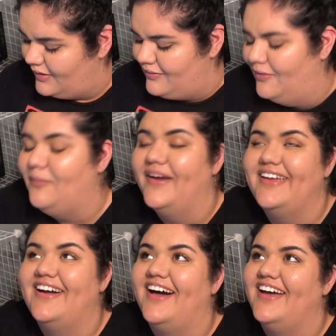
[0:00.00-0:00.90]
Oh my
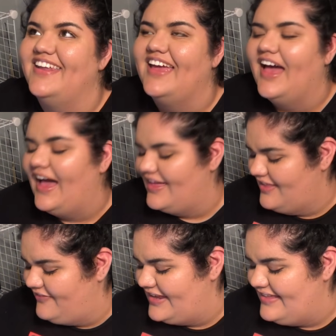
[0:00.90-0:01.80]
god, I
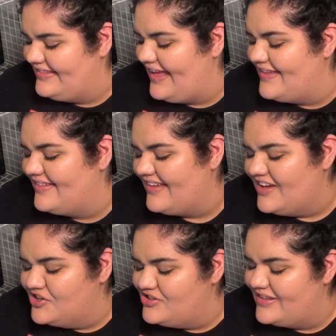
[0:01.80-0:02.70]
love it. He says,
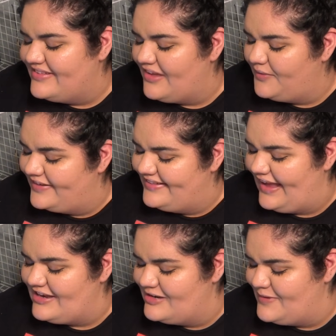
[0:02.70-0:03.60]
She's so
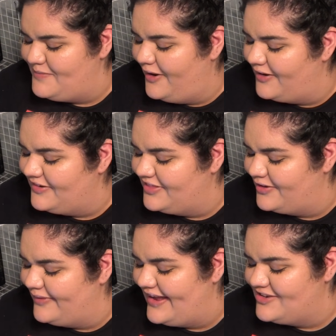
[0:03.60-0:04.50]
excited to be part of the
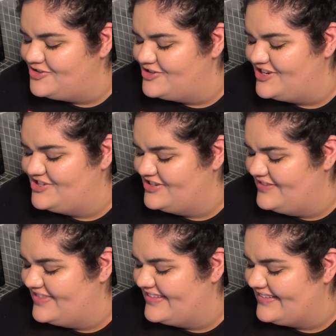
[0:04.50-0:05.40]
grand tradition
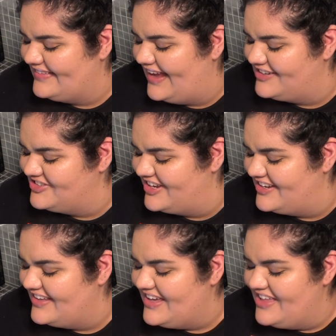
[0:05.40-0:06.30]
of the
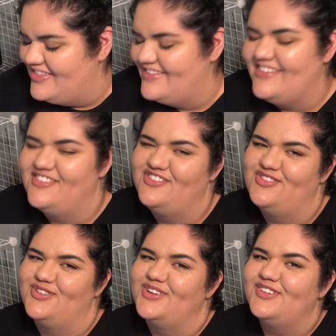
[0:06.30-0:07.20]
selection. This is
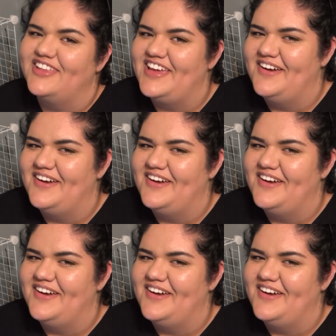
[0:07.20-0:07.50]
truly